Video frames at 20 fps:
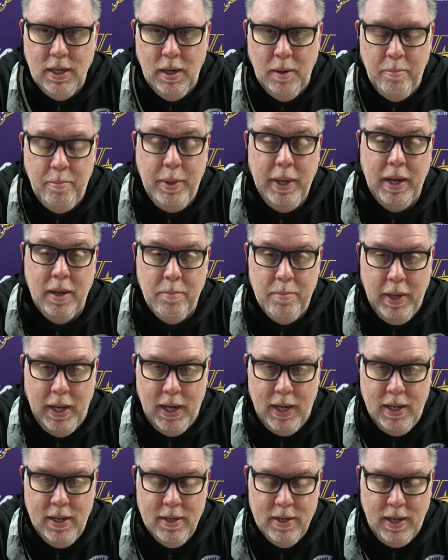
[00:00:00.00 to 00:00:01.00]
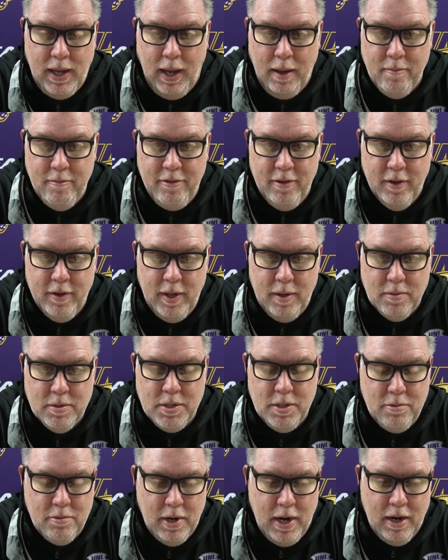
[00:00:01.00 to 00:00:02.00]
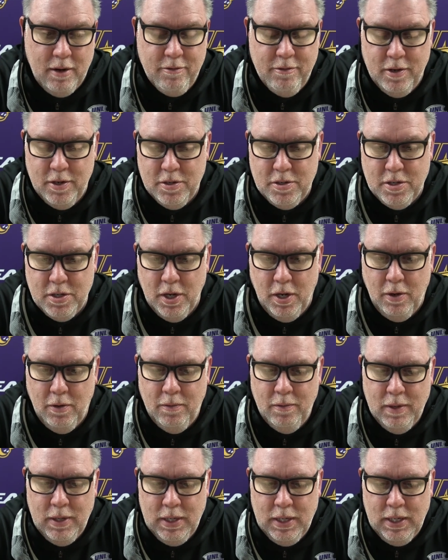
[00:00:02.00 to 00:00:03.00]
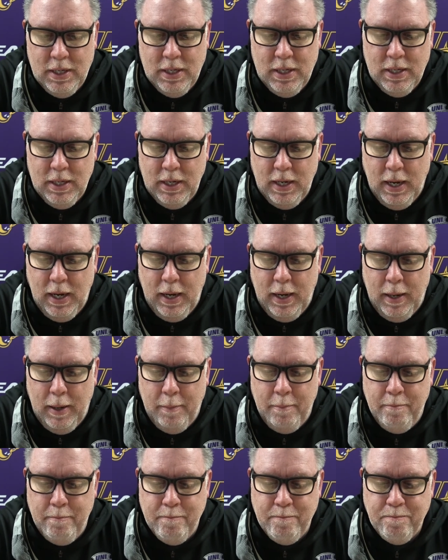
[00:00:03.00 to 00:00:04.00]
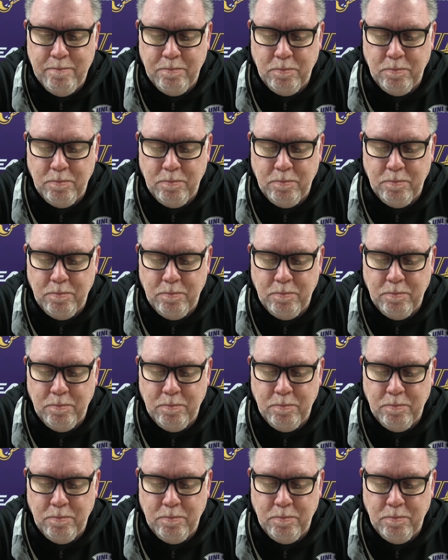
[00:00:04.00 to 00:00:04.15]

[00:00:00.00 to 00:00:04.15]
a big, big game field that was in Rockford. So, um,